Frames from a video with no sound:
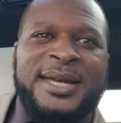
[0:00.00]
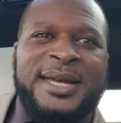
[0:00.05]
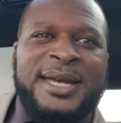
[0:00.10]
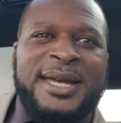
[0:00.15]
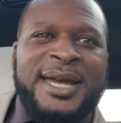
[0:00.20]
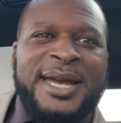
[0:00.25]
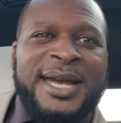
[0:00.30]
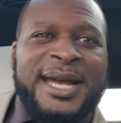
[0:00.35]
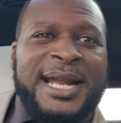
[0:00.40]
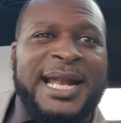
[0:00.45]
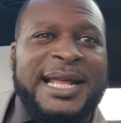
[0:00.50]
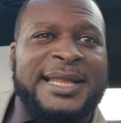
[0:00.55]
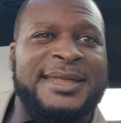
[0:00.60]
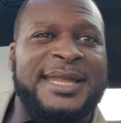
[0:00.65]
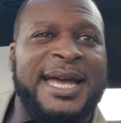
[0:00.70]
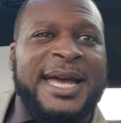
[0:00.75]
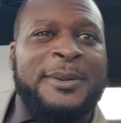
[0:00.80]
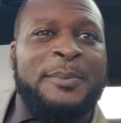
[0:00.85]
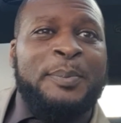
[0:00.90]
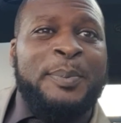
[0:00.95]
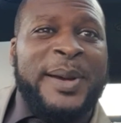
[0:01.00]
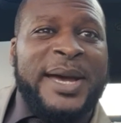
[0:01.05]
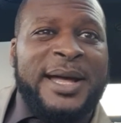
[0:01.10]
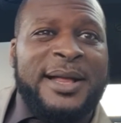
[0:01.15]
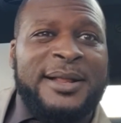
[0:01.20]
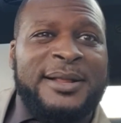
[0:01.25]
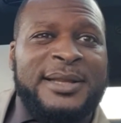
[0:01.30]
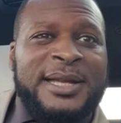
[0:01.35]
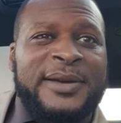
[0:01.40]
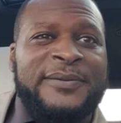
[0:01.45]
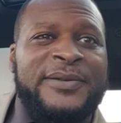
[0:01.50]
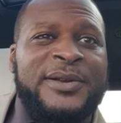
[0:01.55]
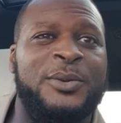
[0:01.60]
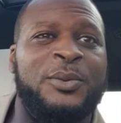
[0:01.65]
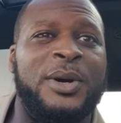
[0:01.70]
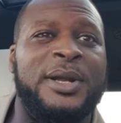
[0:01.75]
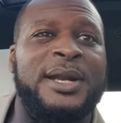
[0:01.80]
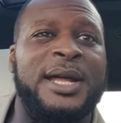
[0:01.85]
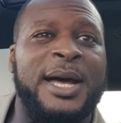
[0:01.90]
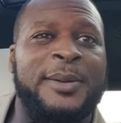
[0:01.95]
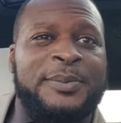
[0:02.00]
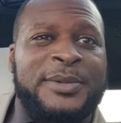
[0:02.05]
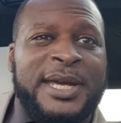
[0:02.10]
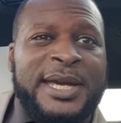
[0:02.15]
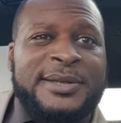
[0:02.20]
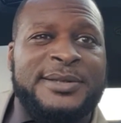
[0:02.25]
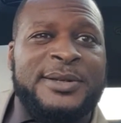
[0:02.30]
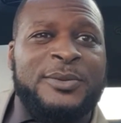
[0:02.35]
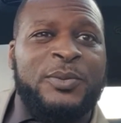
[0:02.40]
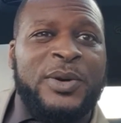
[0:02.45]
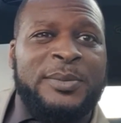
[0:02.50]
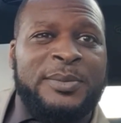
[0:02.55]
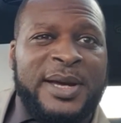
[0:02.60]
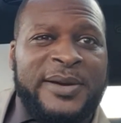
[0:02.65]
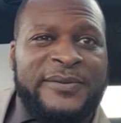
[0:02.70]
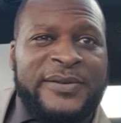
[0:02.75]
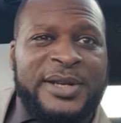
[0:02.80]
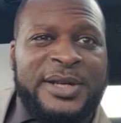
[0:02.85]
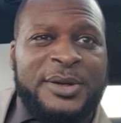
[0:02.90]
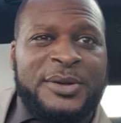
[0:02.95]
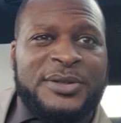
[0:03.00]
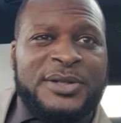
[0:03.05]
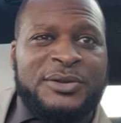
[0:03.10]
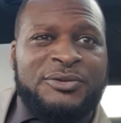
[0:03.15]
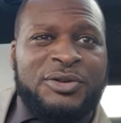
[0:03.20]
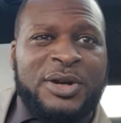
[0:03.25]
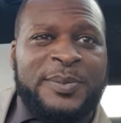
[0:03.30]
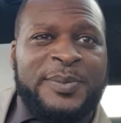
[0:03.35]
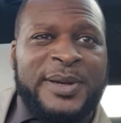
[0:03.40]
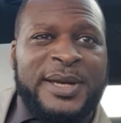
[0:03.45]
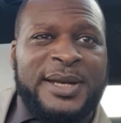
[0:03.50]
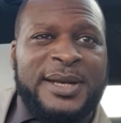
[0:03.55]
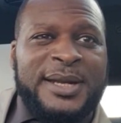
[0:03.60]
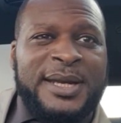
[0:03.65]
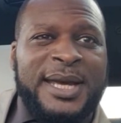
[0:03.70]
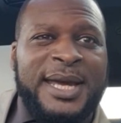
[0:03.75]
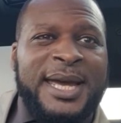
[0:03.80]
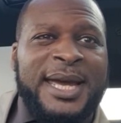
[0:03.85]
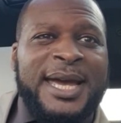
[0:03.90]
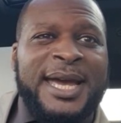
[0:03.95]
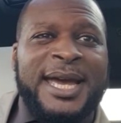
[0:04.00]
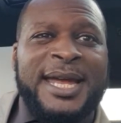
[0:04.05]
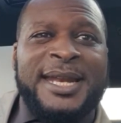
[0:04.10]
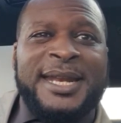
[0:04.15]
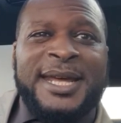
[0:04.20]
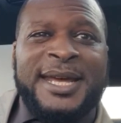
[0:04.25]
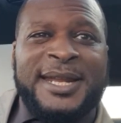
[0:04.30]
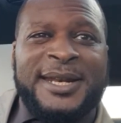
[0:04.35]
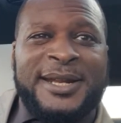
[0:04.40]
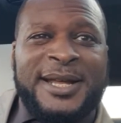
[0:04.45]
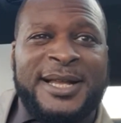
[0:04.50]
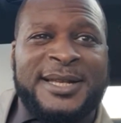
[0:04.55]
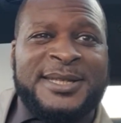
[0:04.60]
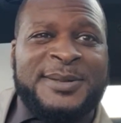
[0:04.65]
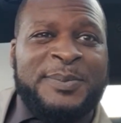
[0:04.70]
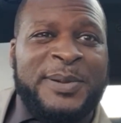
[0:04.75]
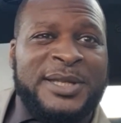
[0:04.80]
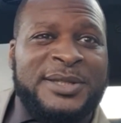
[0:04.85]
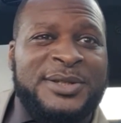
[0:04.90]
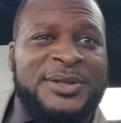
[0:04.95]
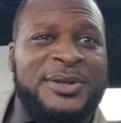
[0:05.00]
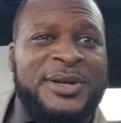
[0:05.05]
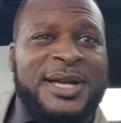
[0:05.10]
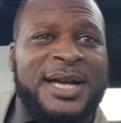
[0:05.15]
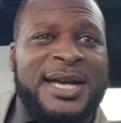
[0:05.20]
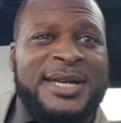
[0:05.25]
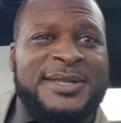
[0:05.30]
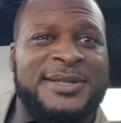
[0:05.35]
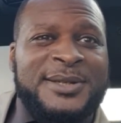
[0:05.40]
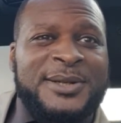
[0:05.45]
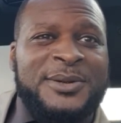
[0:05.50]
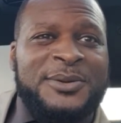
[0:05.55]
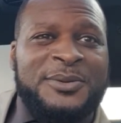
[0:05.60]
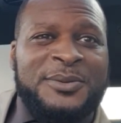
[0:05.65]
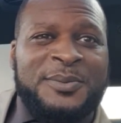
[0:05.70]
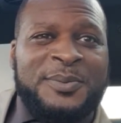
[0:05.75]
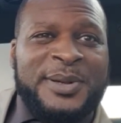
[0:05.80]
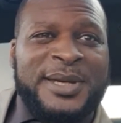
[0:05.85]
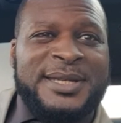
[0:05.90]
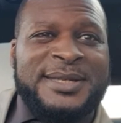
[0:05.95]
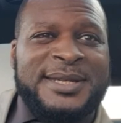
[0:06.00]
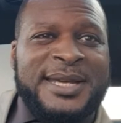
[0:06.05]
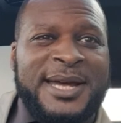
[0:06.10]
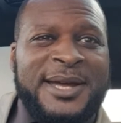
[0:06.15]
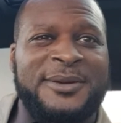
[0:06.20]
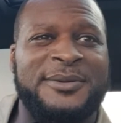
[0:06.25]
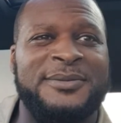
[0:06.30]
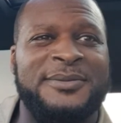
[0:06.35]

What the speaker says: and click that bell if you want updates on when my videos are dropping, and then I'll speak to you guys soon. Peace out.